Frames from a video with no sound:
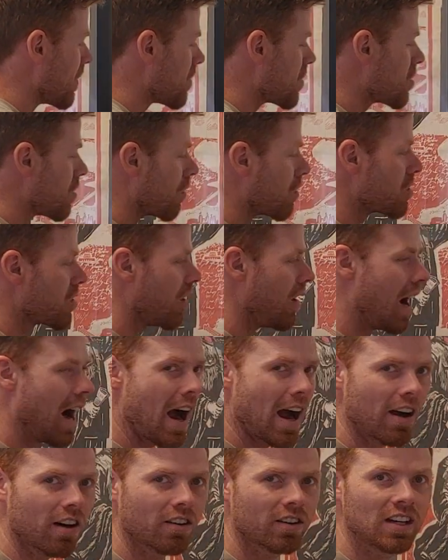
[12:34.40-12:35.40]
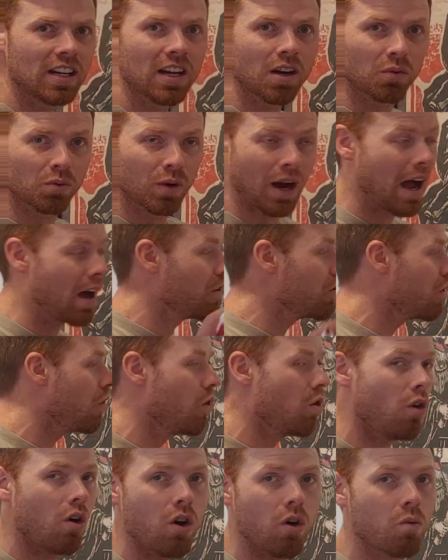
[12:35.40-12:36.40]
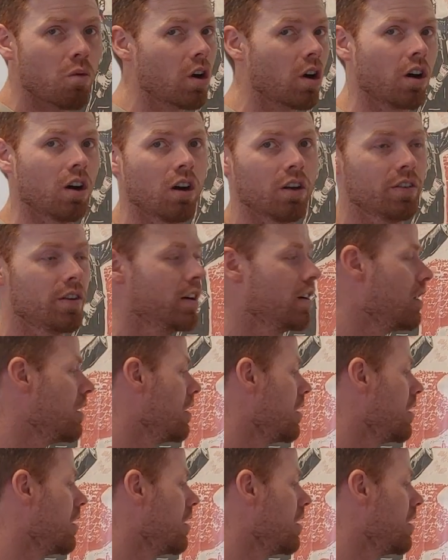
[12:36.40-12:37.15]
of social hierarchy around the whole world